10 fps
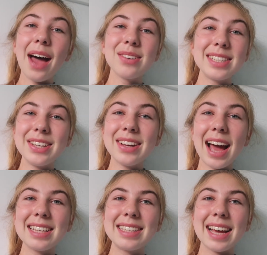I will see you
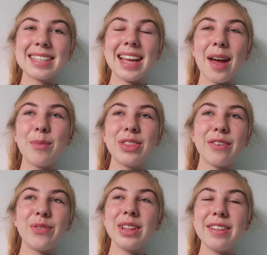guys next time
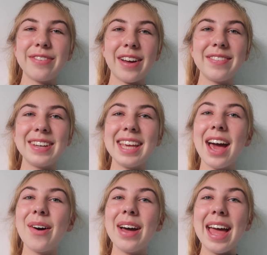with a really fun
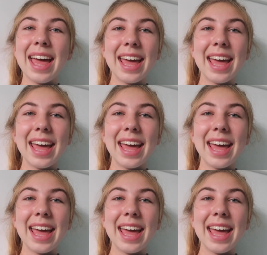video.